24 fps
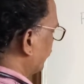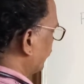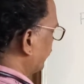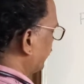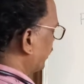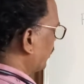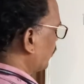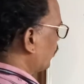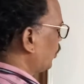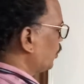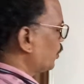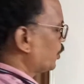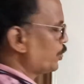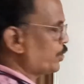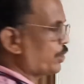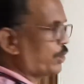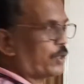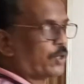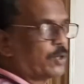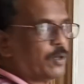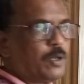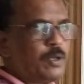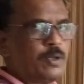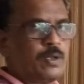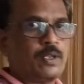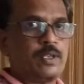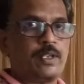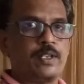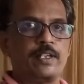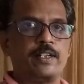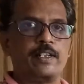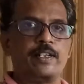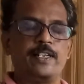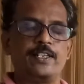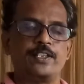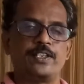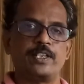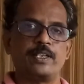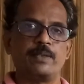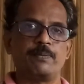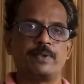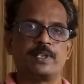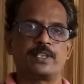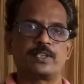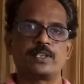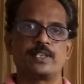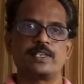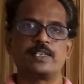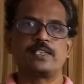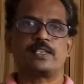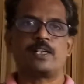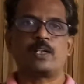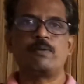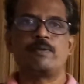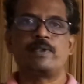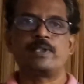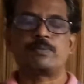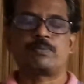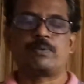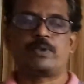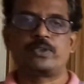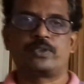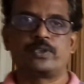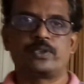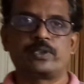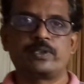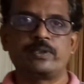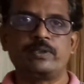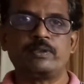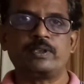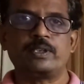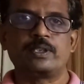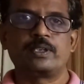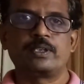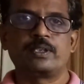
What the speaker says: equal to 0. Density function is always positive.